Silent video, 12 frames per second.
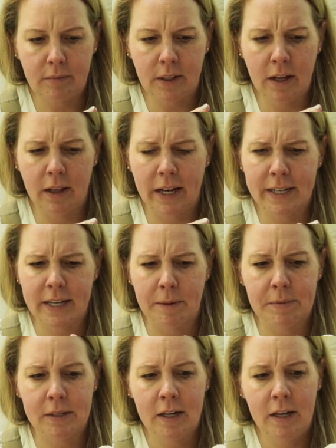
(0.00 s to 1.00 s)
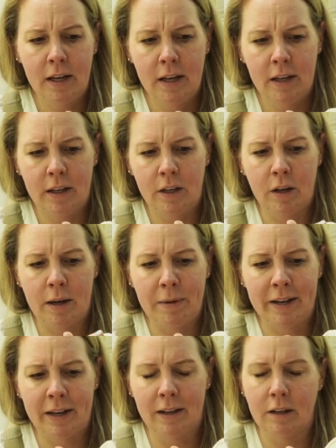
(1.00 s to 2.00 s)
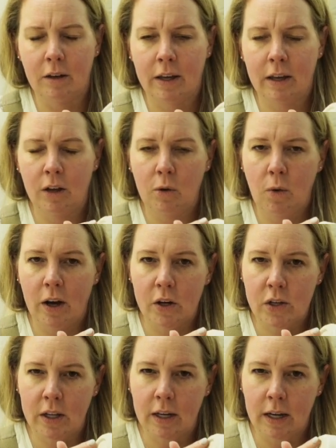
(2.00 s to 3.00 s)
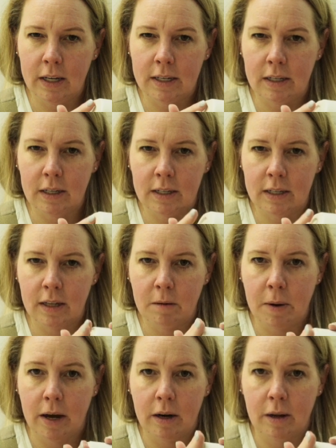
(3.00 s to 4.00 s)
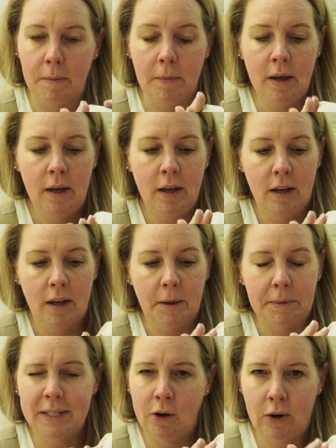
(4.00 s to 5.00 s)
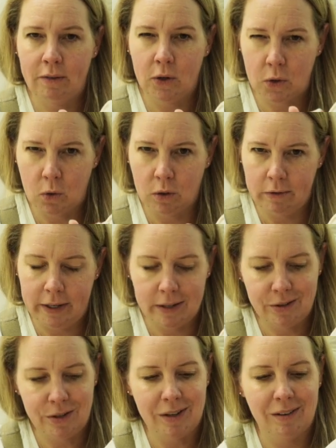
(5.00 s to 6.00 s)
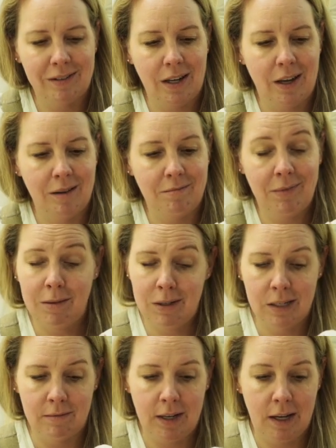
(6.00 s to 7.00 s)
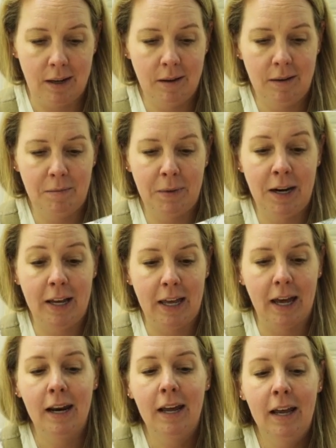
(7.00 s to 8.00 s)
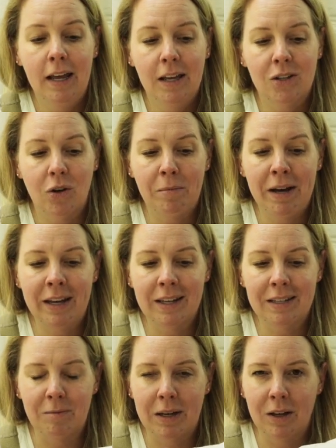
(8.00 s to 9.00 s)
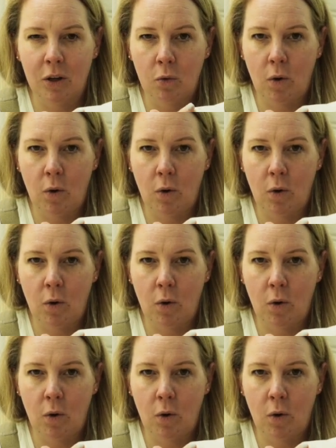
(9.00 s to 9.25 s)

a lot of times I might get a little kiln wash that kind of sticks to the bottom, because I don't have those cool advancer shelves yet. Maybe someday, but not yet. So I might get some kiln